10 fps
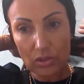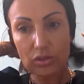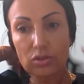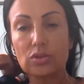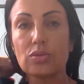
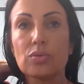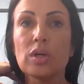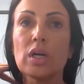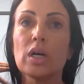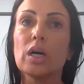to
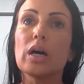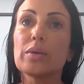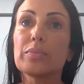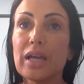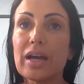
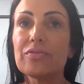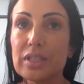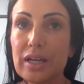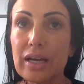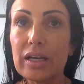the
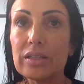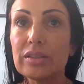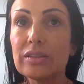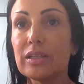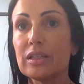
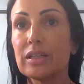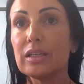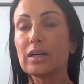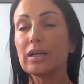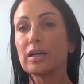FDA,
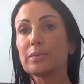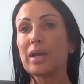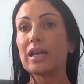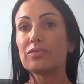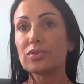the
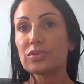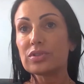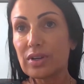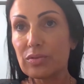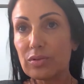adverse
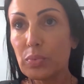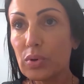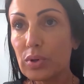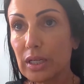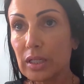event
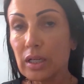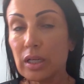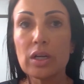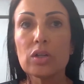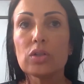reporting,
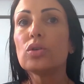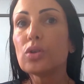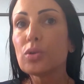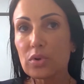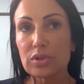
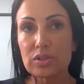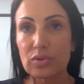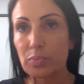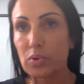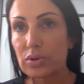numerous
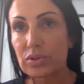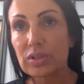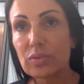reports.